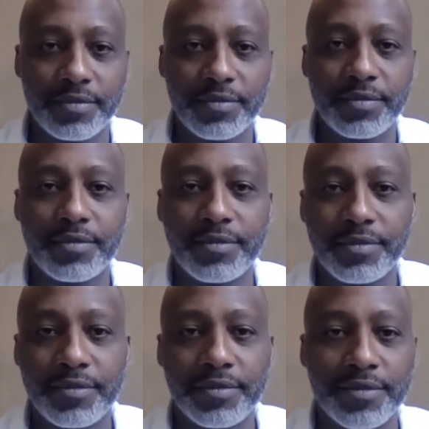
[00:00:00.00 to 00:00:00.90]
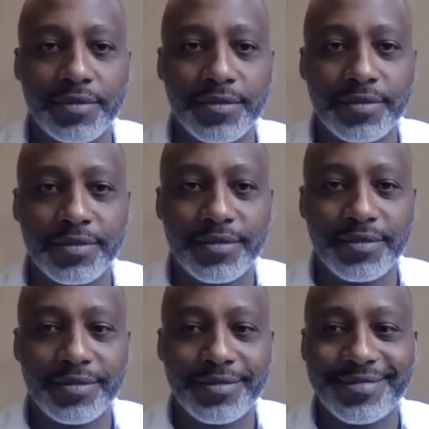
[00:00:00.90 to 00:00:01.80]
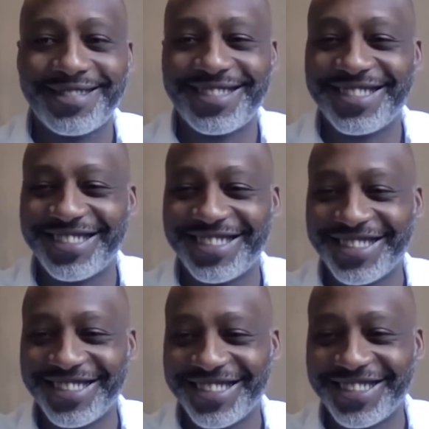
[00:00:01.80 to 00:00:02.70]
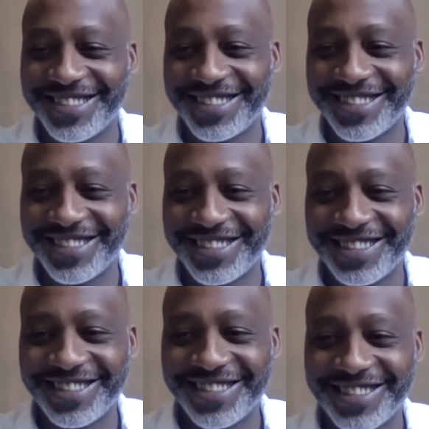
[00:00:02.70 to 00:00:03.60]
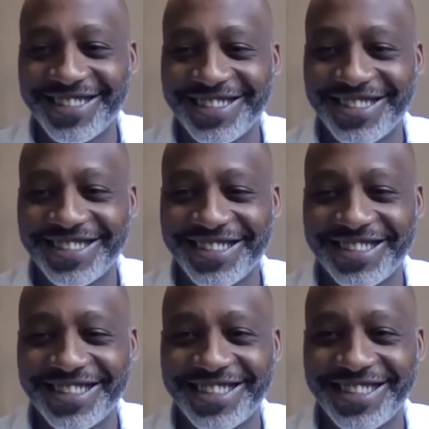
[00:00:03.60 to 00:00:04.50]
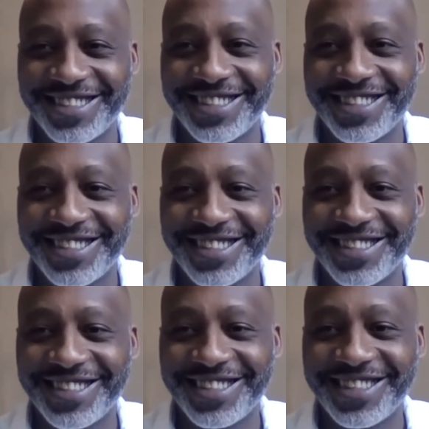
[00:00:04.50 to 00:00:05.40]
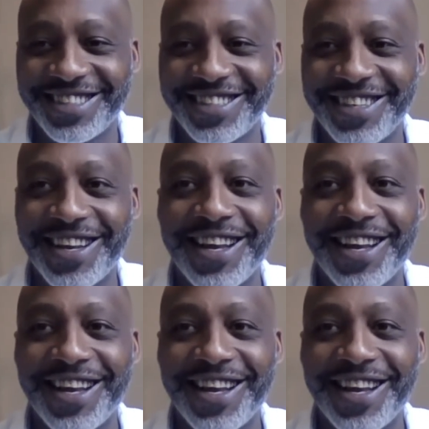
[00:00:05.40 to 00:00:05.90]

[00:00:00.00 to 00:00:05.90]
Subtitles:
This person isn't speaking.